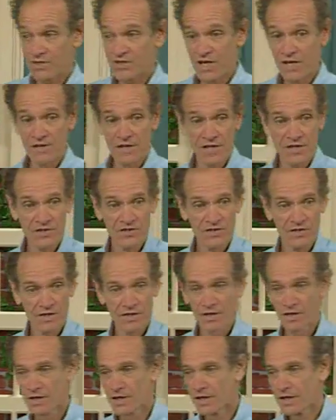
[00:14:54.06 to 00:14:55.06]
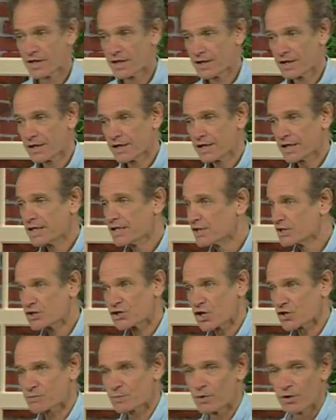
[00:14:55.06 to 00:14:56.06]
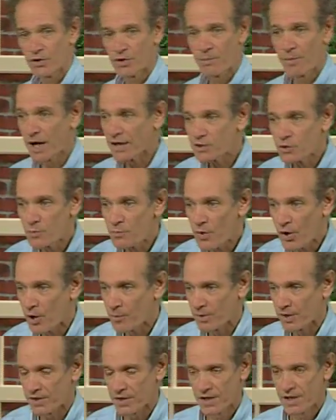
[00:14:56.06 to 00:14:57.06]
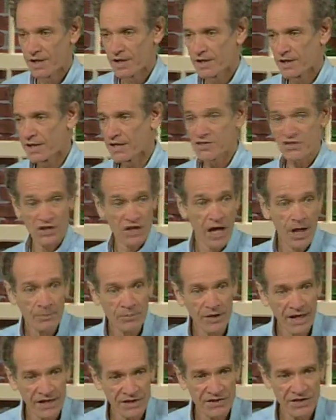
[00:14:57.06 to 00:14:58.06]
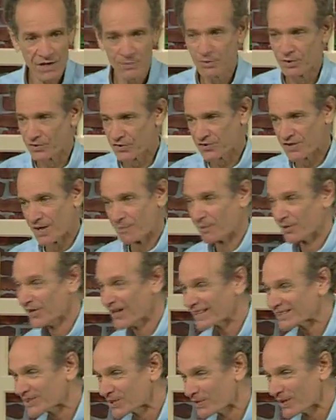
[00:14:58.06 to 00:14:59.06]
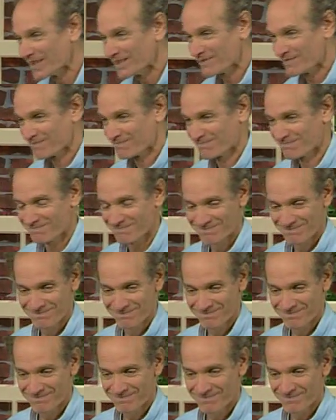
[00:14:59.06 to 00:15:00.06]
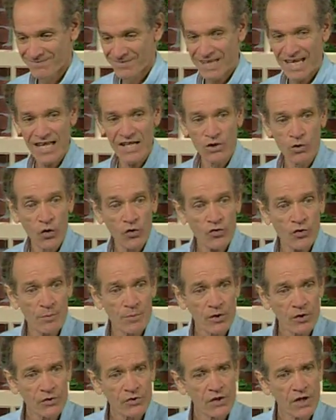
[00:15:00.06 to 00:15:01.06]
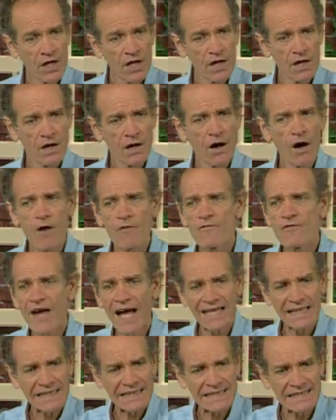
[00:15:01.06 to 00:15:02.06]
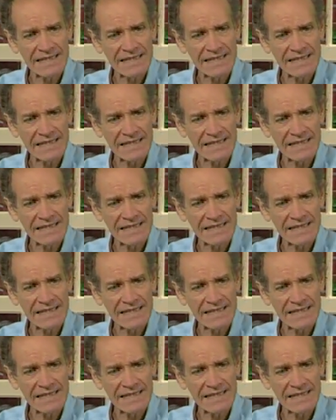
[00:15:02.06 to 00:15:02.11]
say this. He didn't just build the Maidum pyramid. It's a complex. He built a temple next to it, and he also built a valley